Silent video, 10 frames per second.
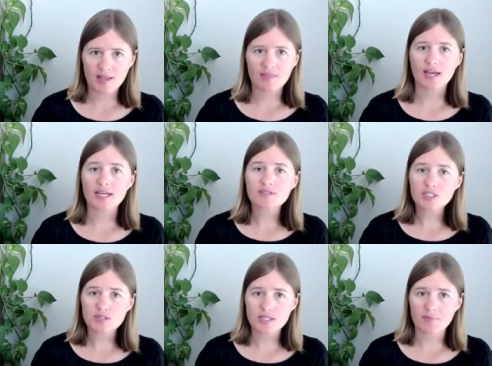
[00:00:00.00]
That gives
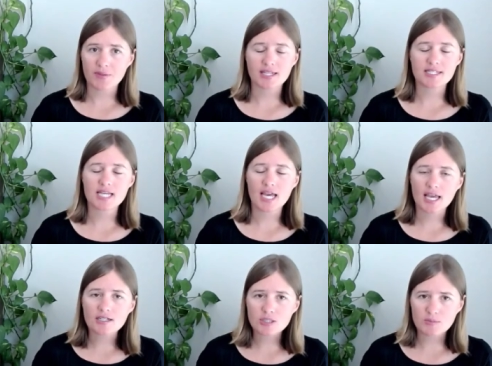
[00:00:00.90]
you something
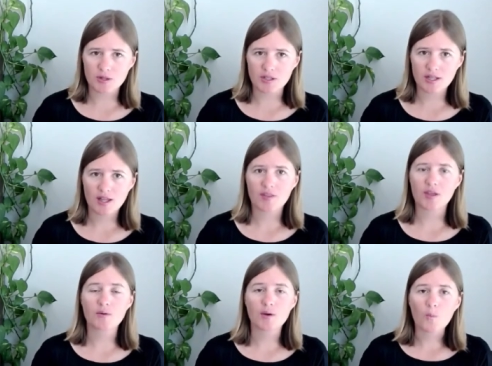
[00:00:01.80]
tangible that
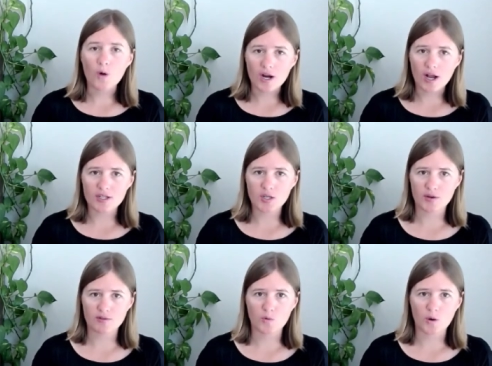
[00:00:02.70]
you can work on
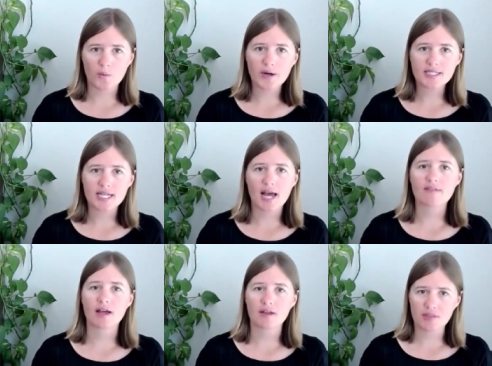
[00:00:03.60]
going forward to have
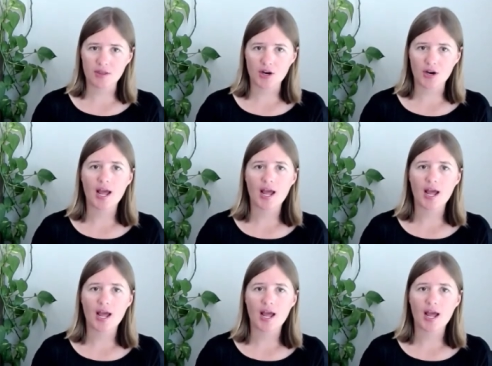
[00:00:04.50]
healthier,